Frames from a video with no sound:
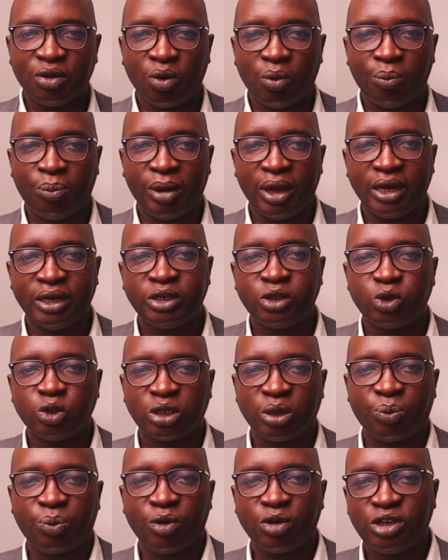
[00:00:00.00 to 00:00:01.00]
compelled to
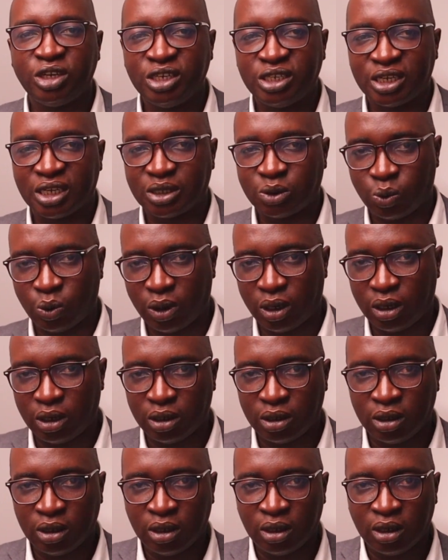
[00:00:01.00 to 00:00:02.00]
support it as well,
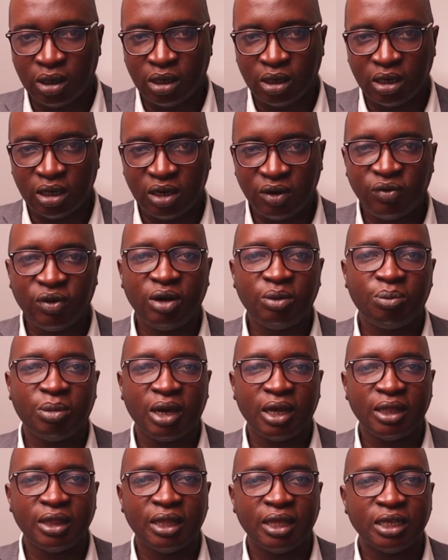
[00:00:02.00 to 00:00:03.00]
driven
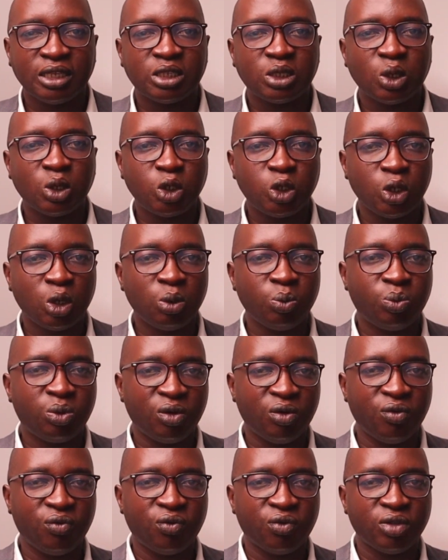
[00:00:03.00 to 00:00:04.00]
by the social
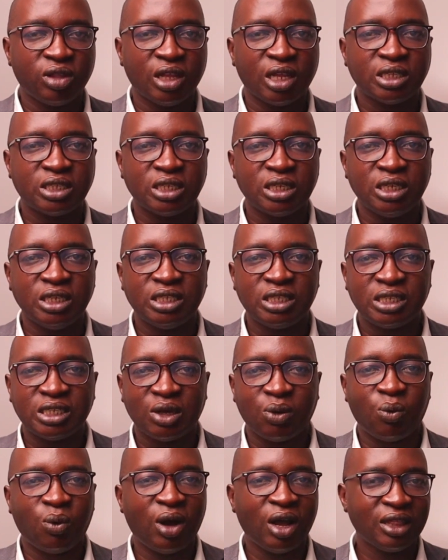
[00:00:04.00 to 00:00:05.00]
proof that it's
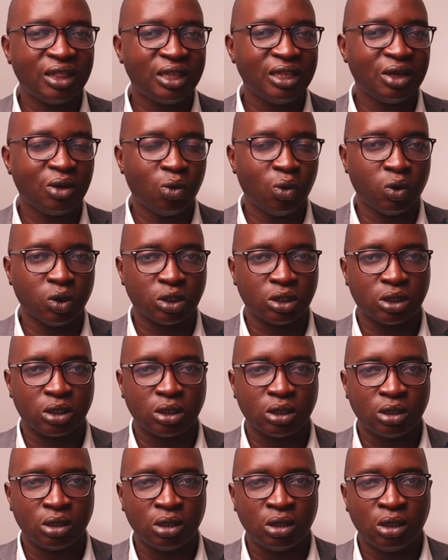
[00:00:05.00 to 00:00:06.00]
a worthy
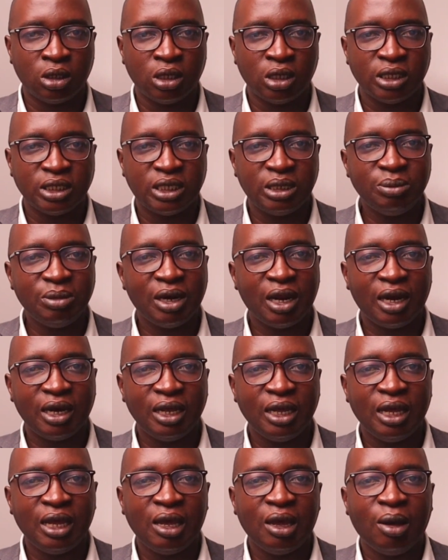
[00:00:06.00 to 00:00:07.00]
cause.
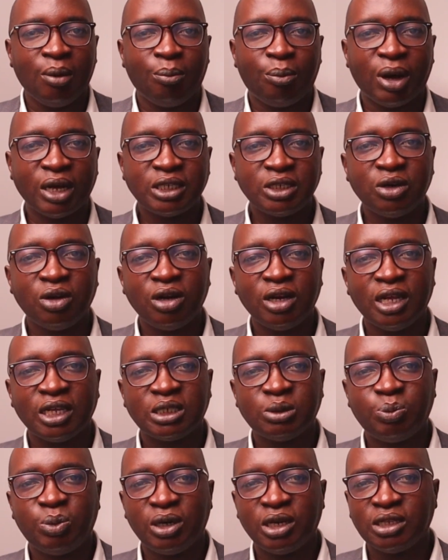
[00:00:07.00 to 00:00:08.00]
Similarly, personal
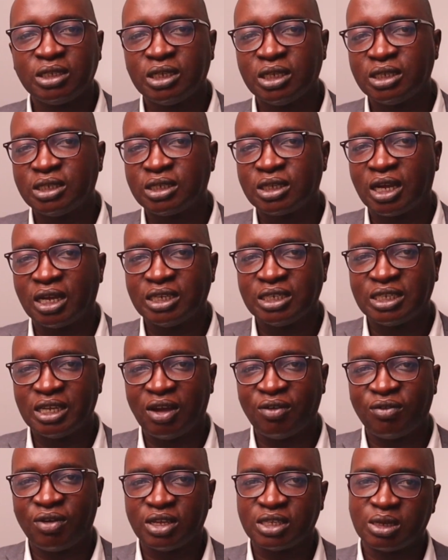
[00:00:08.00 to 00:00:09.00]
experiences can
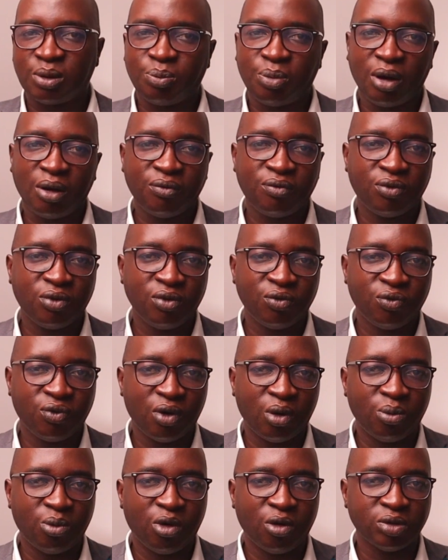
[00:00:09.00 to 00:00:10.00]
serve as a powerful
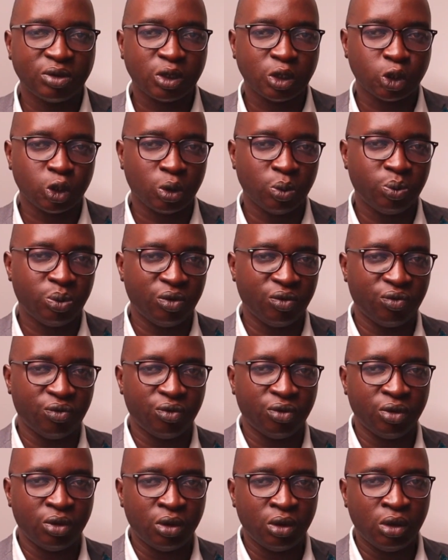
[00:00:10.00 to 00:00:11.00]
form of social proof.